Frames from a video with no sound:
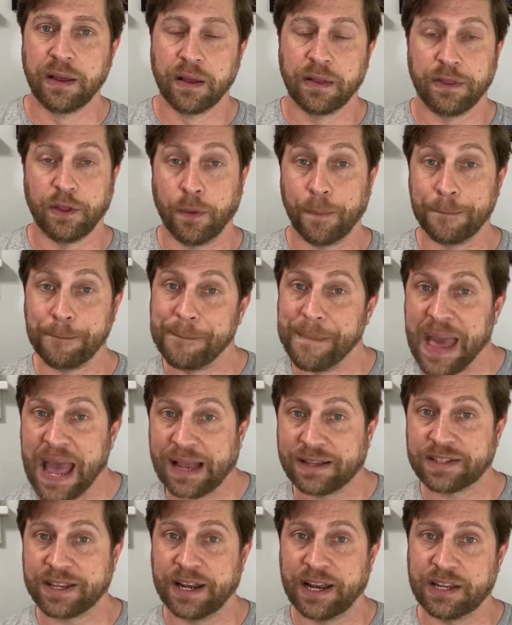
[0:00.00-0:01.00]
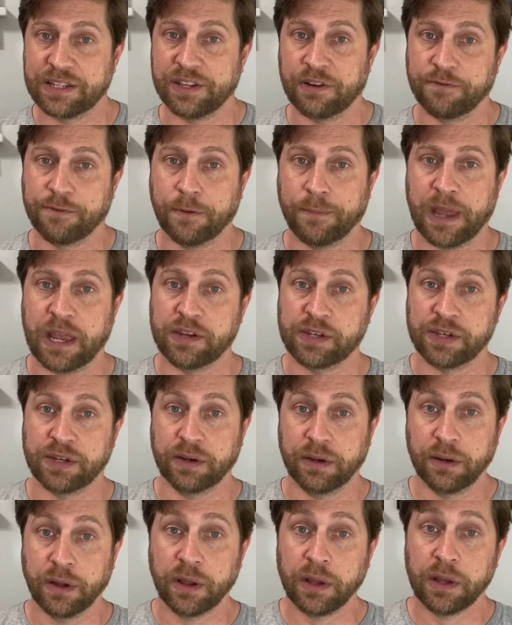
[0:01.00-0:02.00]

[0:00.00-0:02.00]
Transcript: they'll mask it as information.